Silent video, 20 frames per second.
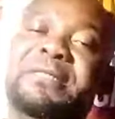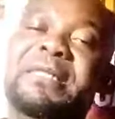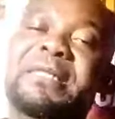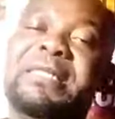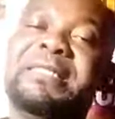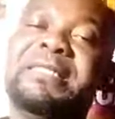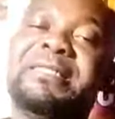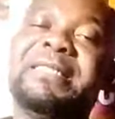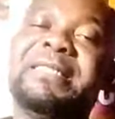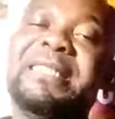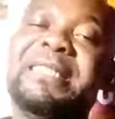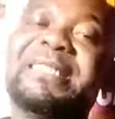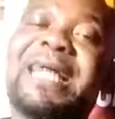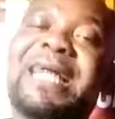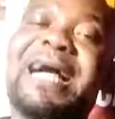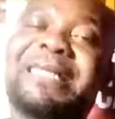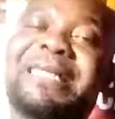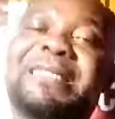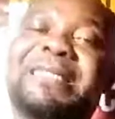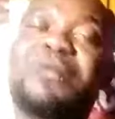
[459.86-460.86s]
These
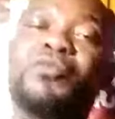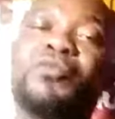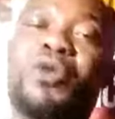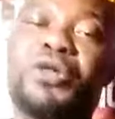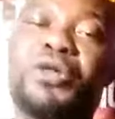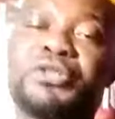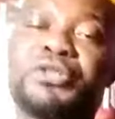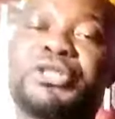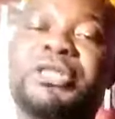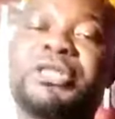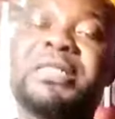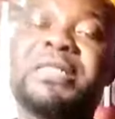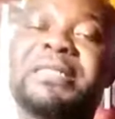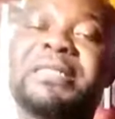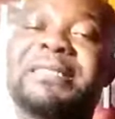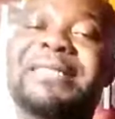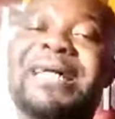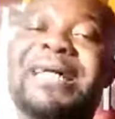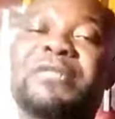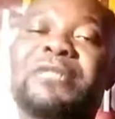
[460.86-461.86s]
are the ones
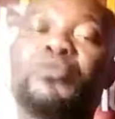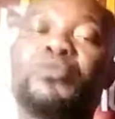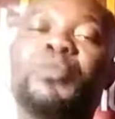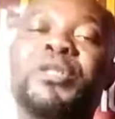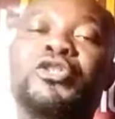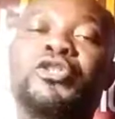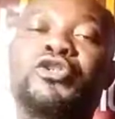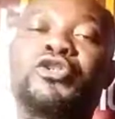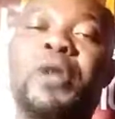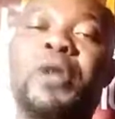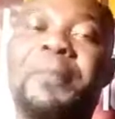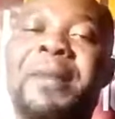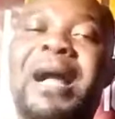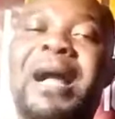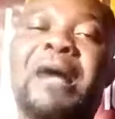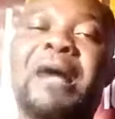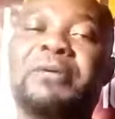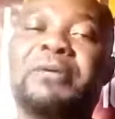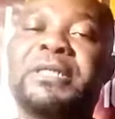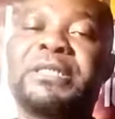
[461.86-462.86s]
that will
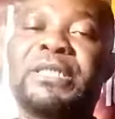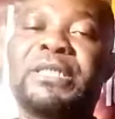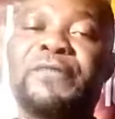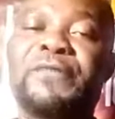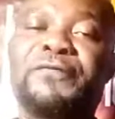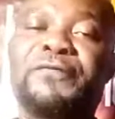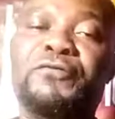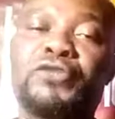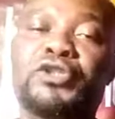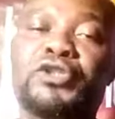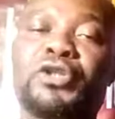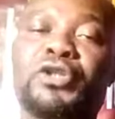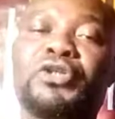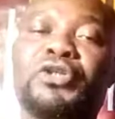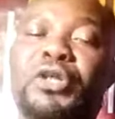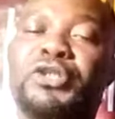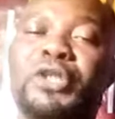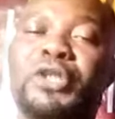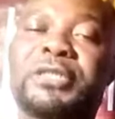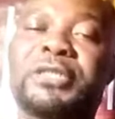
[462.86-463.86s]
somehow in the future,
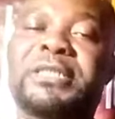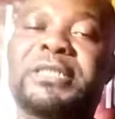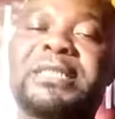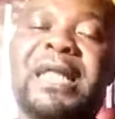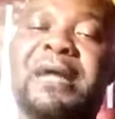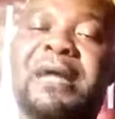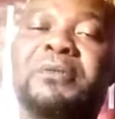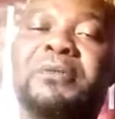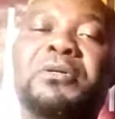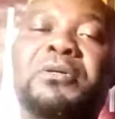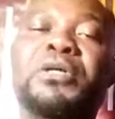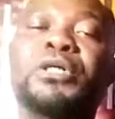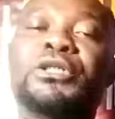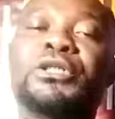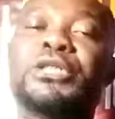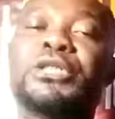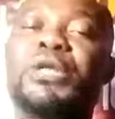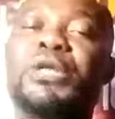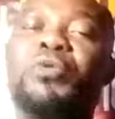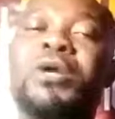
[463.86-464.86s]
not just now,
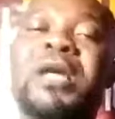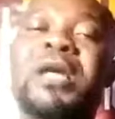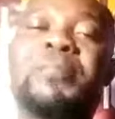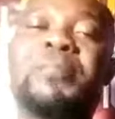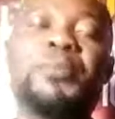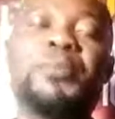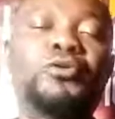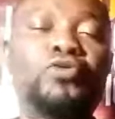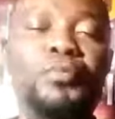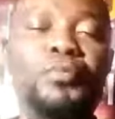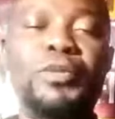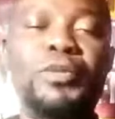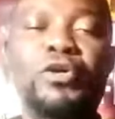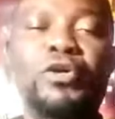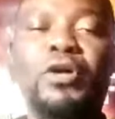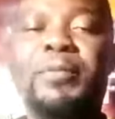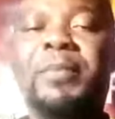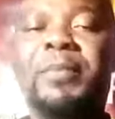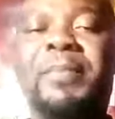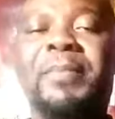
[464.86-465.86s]
they will help you to
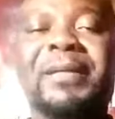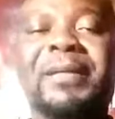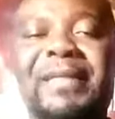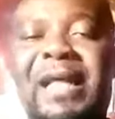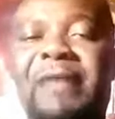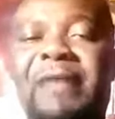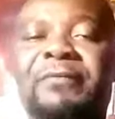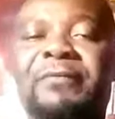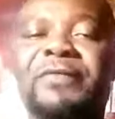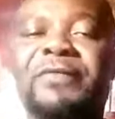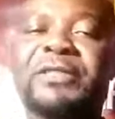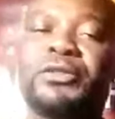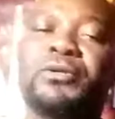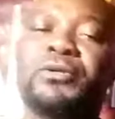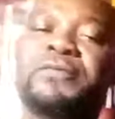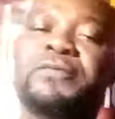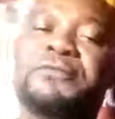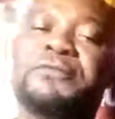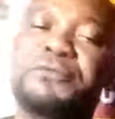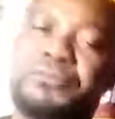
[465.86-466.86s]
become a better version
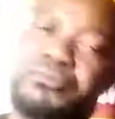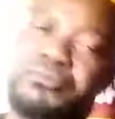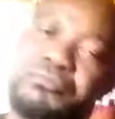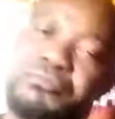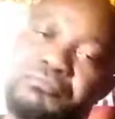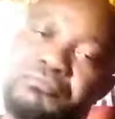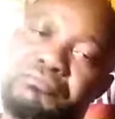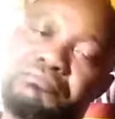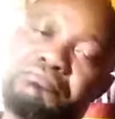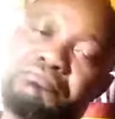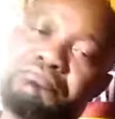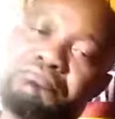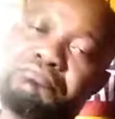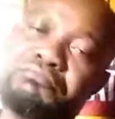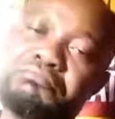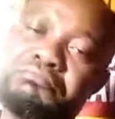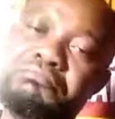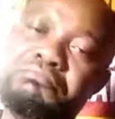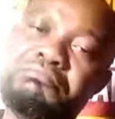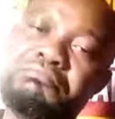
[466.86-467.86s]
of you.
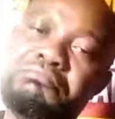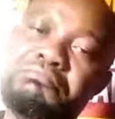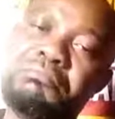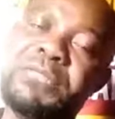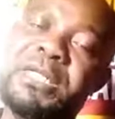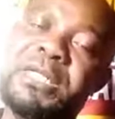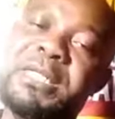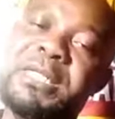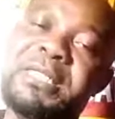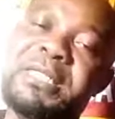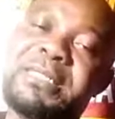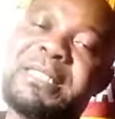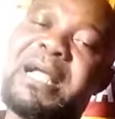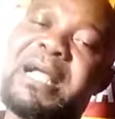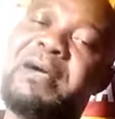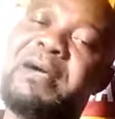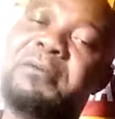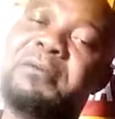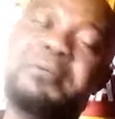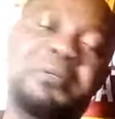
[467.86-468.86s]

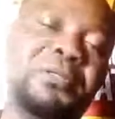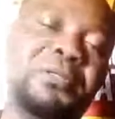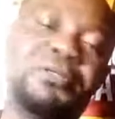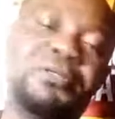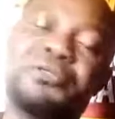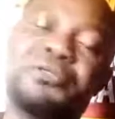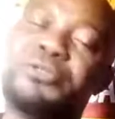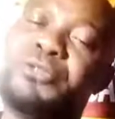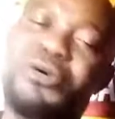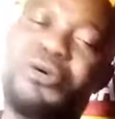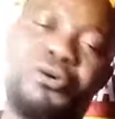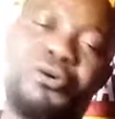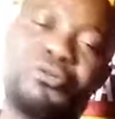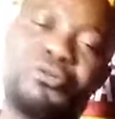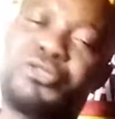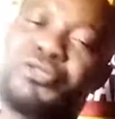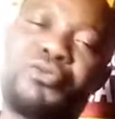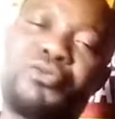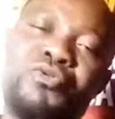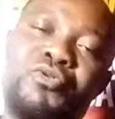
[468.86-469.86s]
Now,
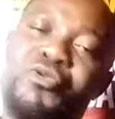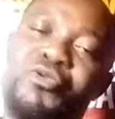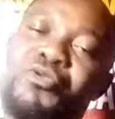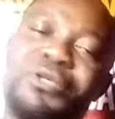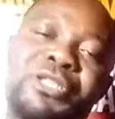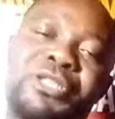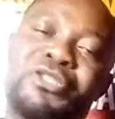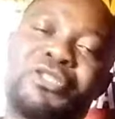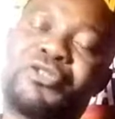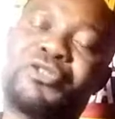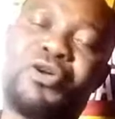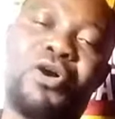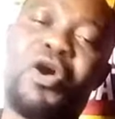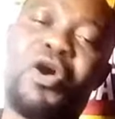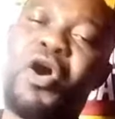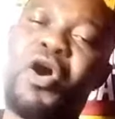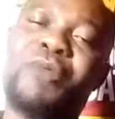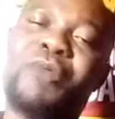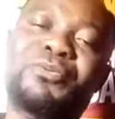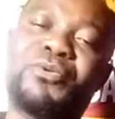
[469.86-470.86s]
those who couldn't
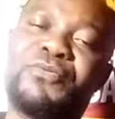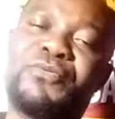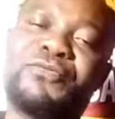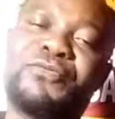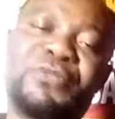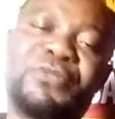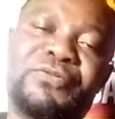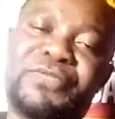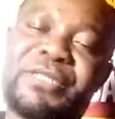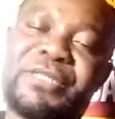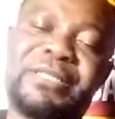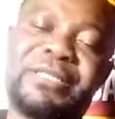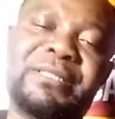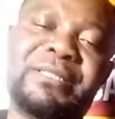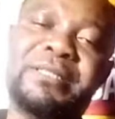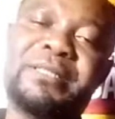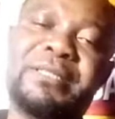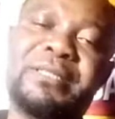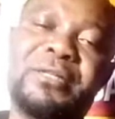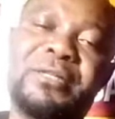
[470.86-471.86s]
score up to 50,
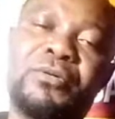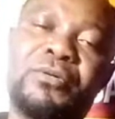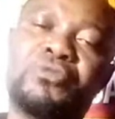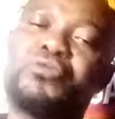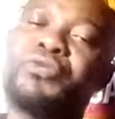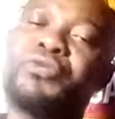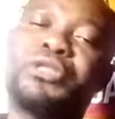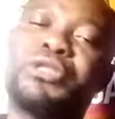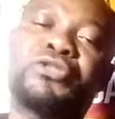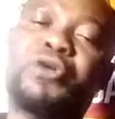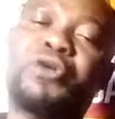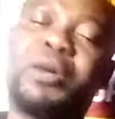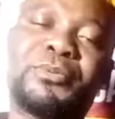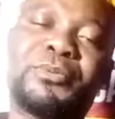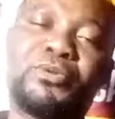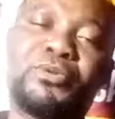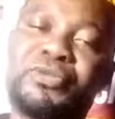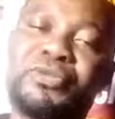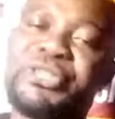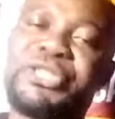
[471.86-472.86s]
who couldn't score
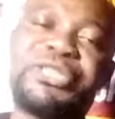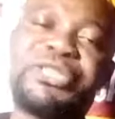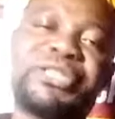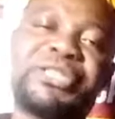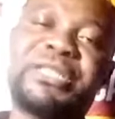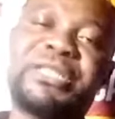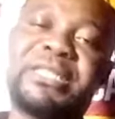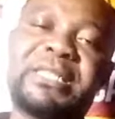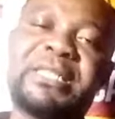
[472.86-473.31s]
up to 60,